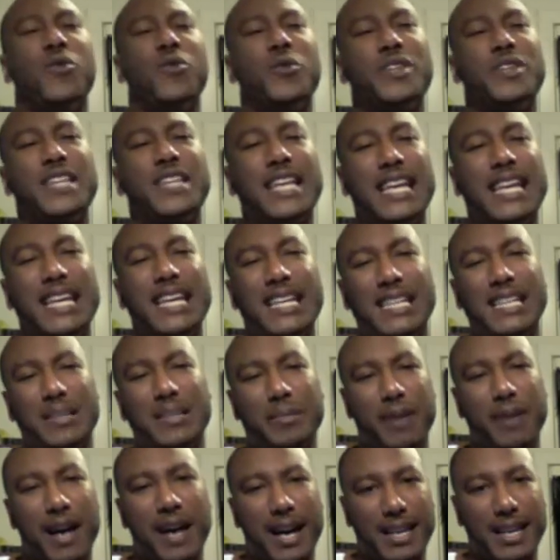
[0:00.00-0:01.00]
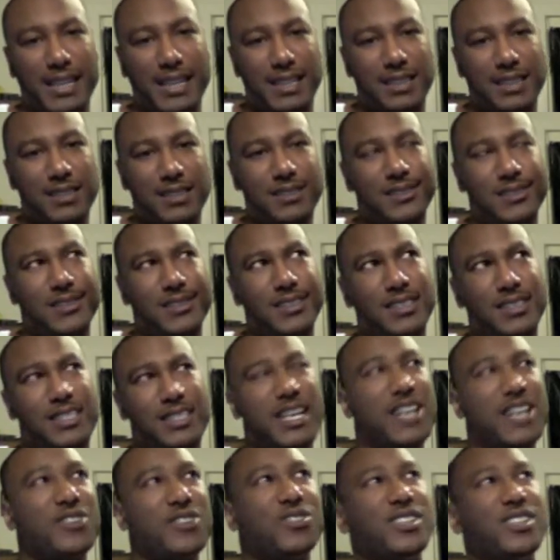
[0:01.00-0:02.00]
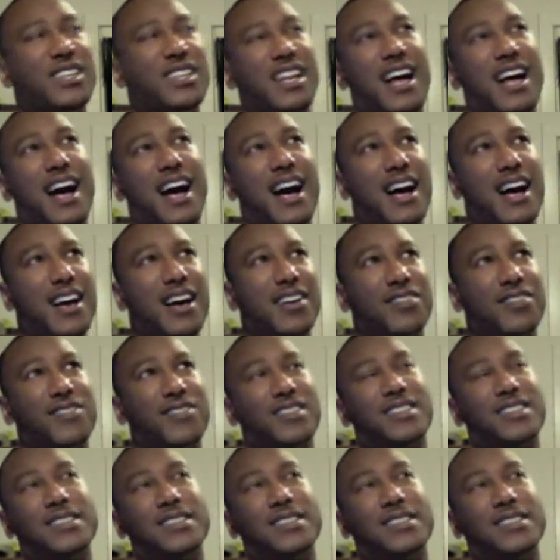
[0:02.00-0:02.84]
with anybody, dead or alive,